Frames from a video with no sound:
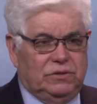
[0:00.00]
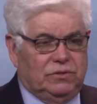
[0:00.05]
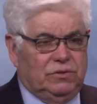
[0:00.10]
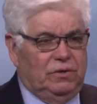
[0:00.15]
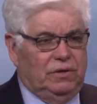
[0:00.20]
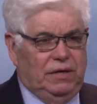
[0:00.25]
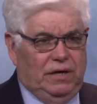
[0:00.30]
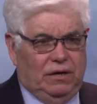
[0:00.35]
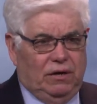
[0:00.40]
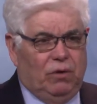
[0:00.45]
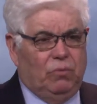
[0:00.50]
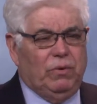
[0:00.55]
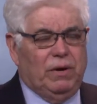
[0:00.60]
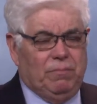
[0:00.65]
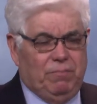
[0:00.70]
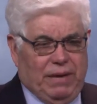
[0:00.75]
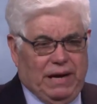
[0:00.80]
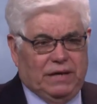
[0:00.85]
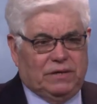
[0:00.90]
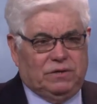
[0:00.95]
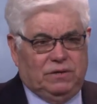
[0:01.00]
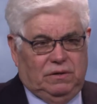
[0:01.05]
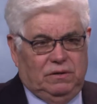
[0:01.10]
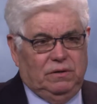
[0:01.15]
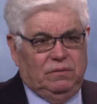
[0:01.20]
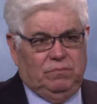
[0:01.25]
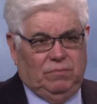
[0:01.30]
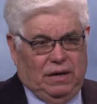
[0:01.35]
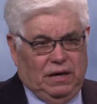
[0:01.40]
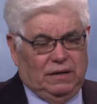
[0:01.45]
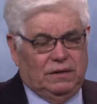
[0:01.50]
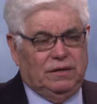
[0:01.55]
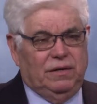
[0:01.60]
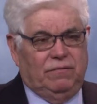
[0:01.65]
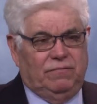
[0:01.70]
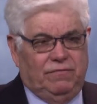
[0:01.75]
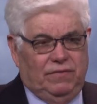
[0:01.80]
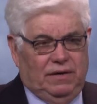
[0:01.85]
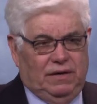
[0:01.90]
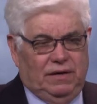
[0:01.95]
So it all went back to
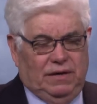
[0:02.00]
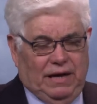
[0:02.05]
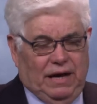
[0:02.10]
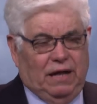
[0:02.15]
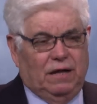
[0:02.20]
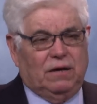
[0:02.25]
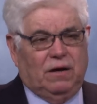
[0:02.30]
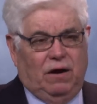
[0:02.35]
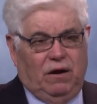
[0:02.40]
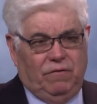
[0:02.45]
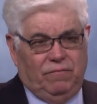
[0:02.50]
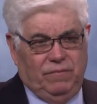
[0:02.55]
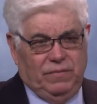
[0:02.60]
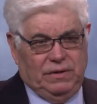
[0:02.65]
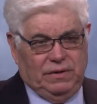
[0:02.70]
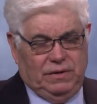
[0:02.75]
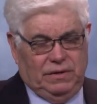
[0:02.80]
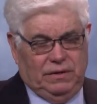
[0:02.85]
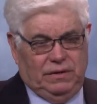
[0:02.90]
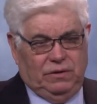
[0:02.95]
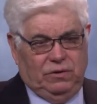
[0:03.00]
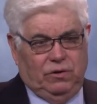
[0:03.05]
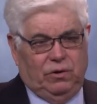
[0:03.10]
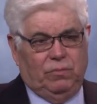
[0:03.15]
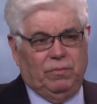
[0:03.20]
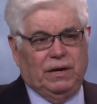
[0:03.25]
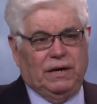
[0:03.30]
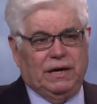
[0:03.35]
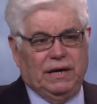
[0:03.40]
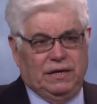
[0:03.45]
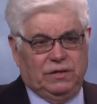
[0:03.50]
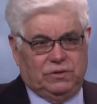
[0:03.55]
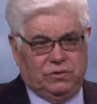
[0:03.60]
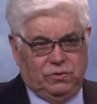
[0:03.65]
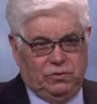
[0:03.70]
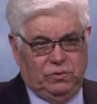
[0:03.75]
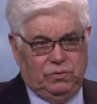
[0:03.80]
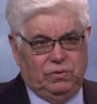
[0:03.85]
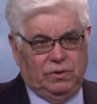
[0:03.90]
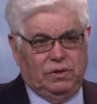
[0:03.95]
Maldef. Uh, Al Kauffman and Norma
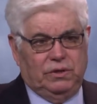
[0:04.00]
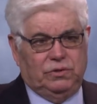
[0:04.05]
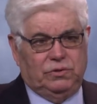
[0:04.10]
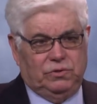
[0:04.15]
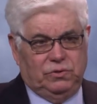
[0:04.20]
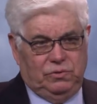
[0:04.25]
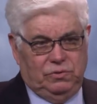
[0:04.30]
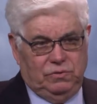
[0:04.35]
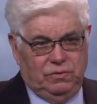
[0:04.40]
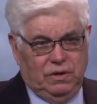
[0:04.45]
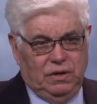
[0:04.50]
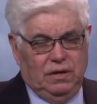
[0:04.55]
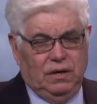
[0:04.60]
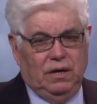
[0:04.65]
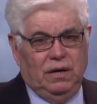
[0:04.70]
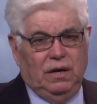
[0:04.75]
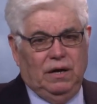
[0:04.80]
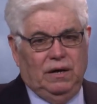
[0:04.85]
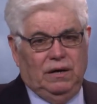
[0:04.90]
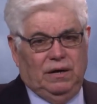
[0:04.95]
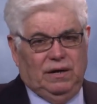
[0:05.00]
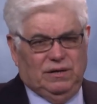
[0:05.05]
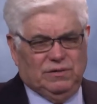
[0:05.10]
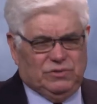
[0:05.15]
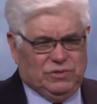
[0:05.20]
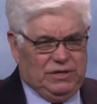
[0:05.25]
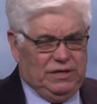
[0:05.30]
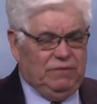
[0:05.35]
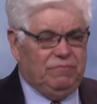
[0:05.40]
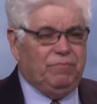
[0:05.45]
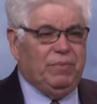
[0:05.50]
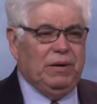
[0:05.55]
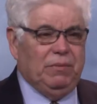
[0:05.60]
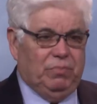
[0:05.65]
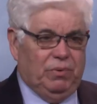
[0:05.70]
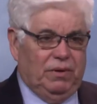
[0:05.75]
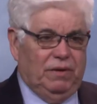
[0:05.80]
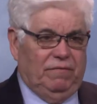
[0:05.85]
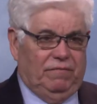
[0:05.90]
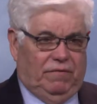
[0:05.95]
Cantu were the two uh, chief
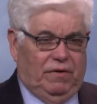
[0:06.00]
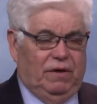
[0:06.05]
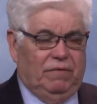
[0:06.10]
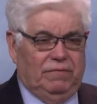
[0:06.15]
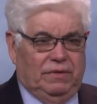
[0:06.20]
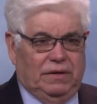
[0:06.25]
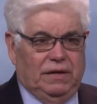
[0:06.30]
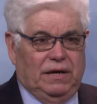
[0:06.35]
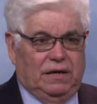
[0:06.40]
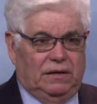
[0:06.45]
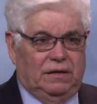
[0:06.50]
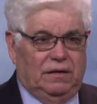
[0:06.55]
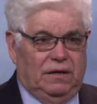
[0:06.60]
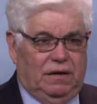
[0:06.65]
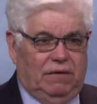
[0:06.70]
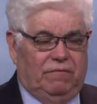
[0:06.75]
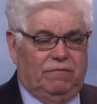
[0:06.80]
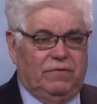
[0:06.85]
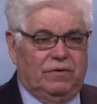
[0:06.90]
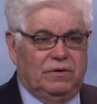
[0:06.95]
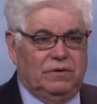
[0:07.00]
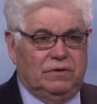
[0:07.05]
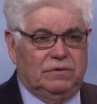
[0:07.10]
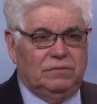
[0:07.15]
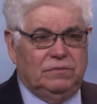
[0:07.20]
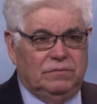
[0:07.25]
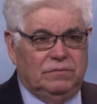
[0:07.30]
people involved in that effort.